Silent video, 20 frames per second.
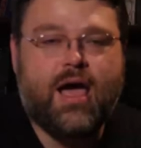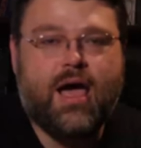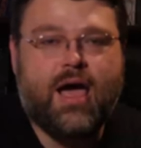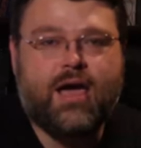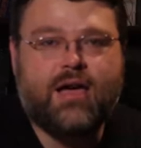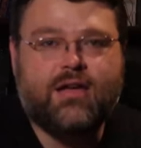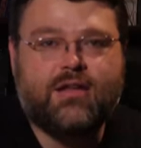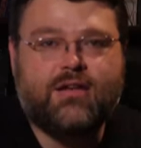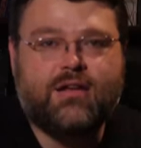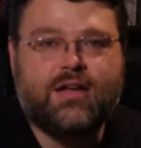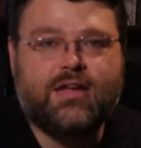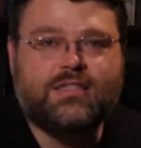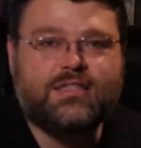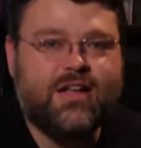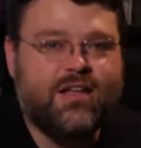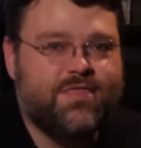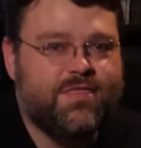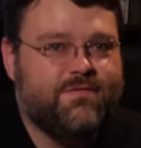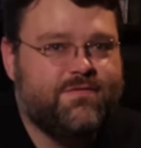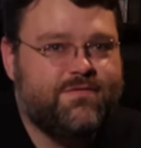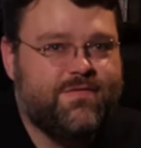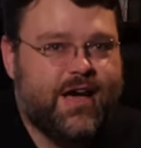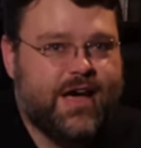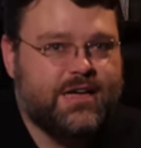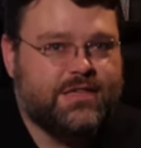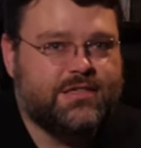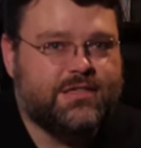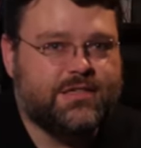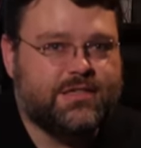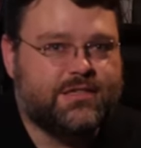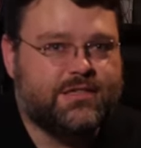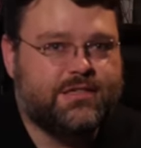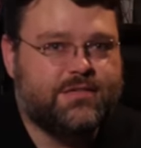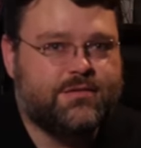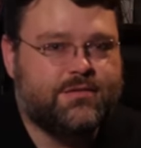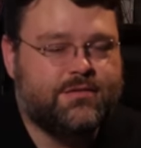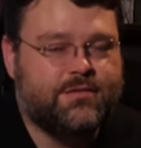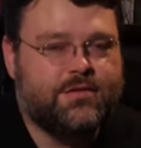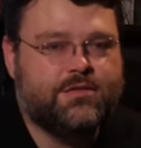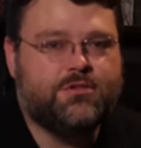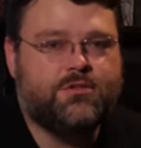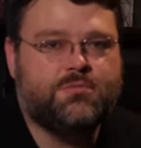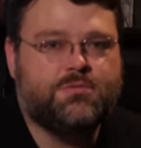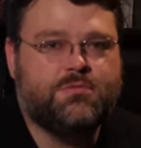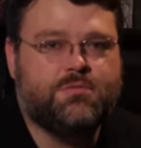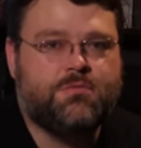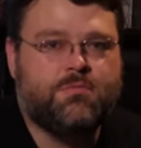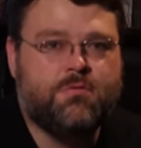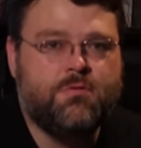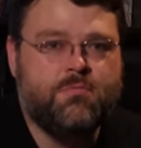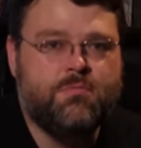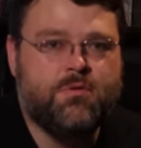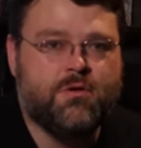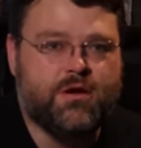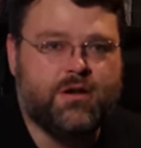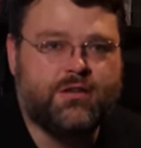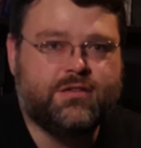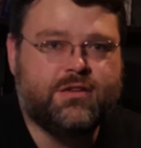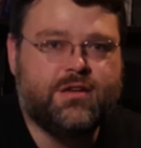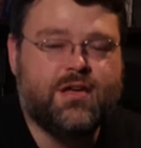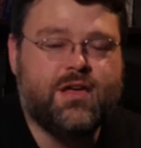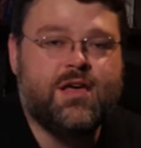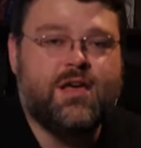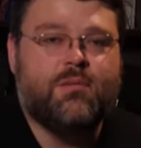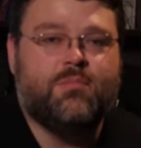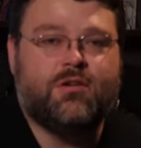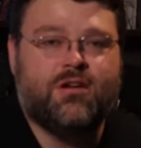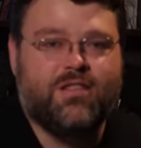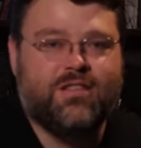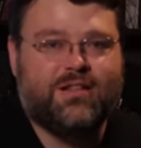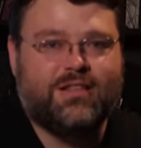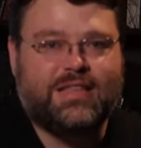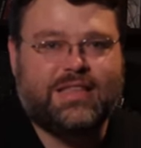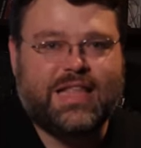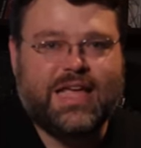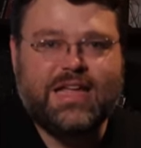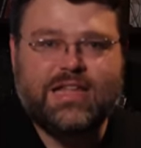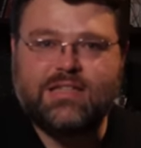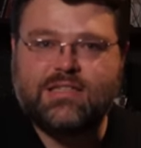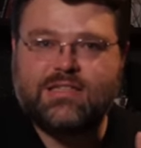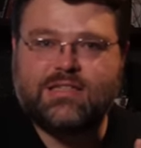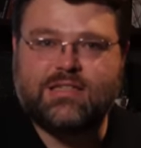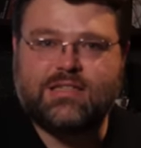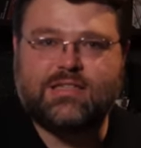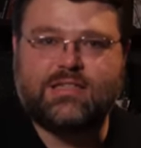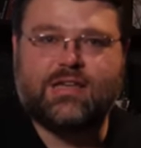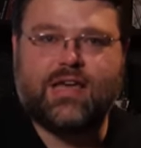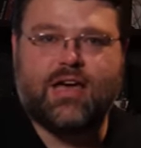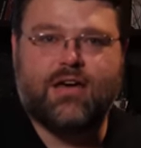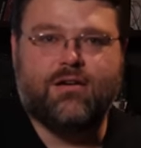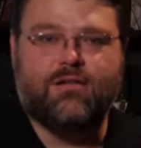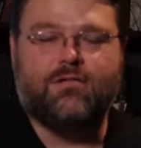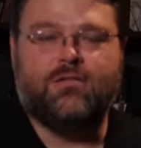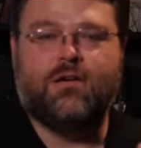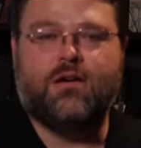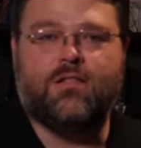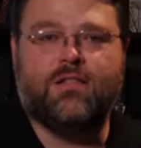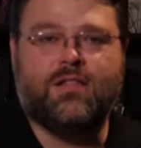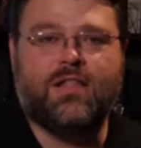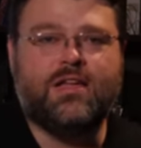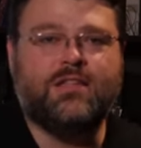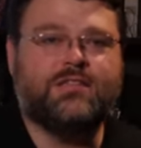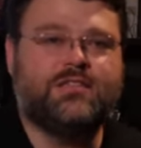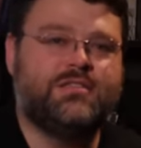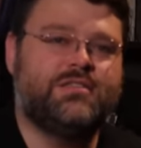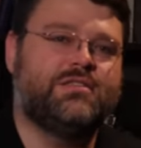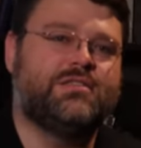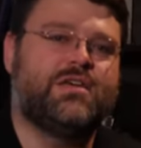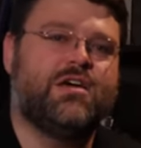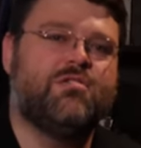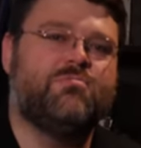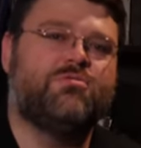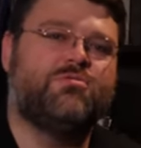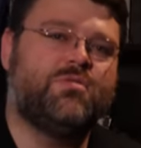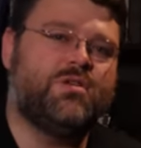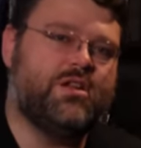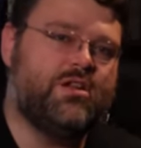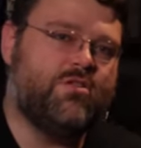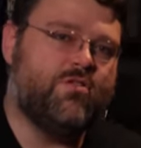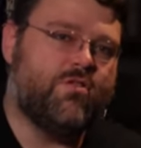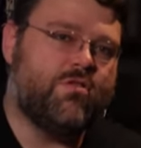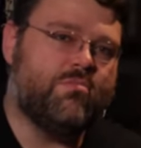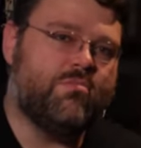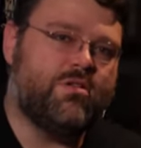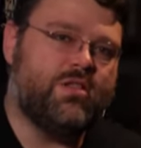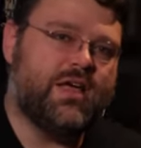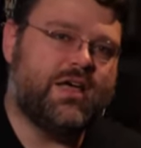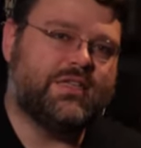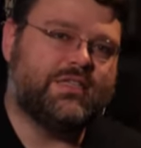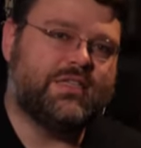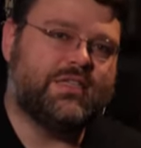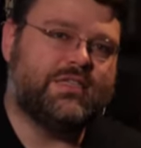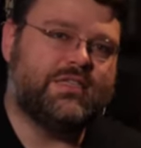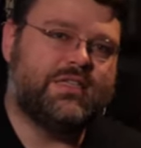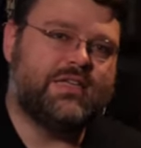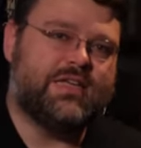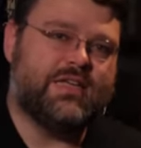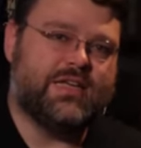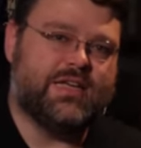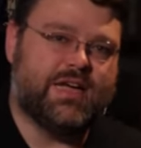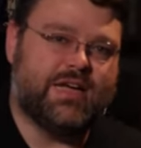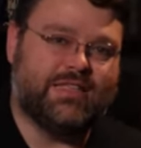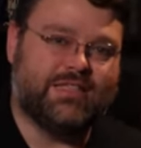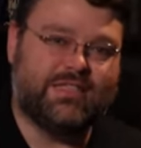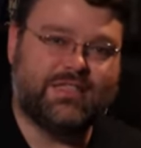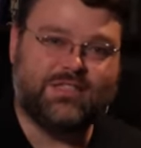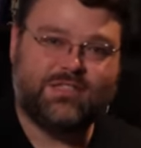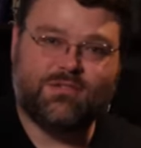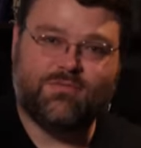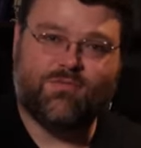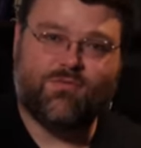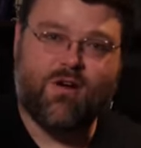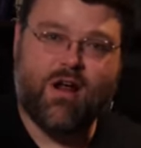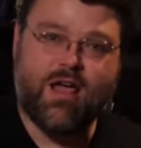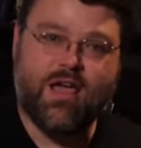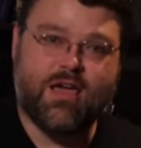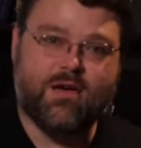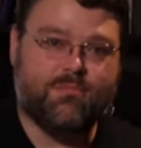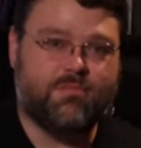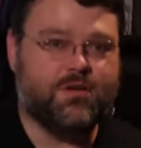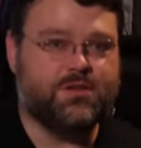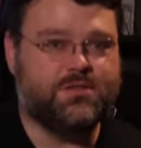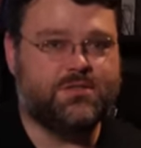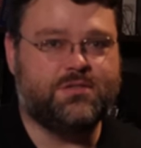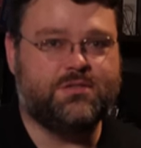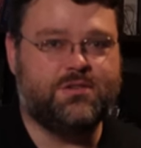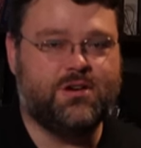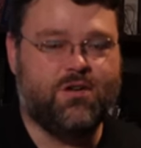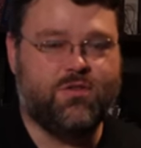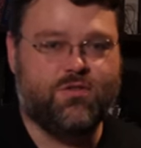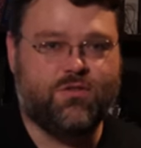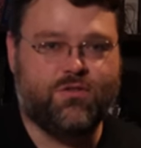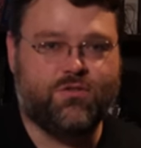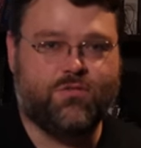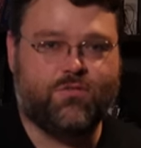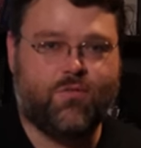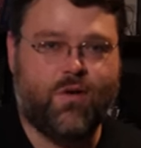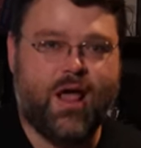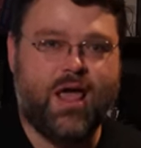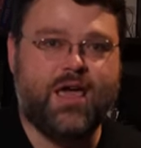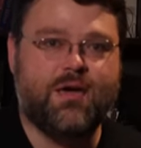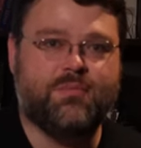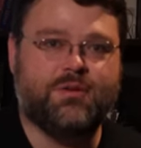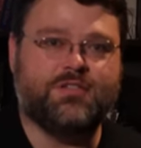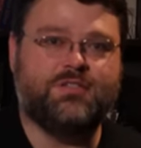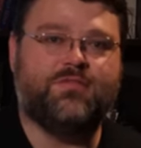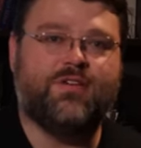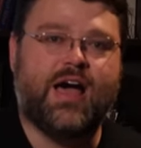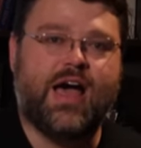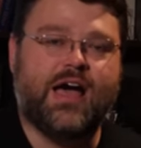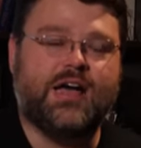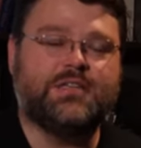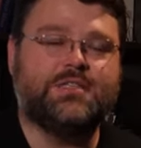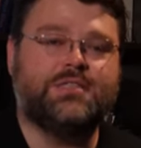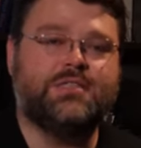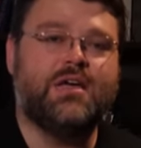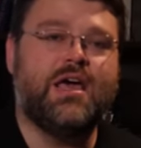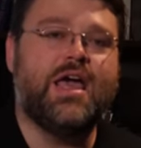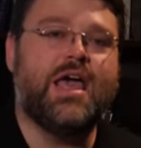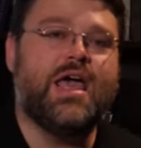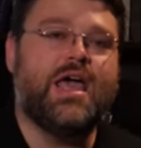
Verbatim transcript: And it's not the fastest in terms of throughput, but on the latency scale between a normal SSD and system RAM, because, you know, your RAM is fast,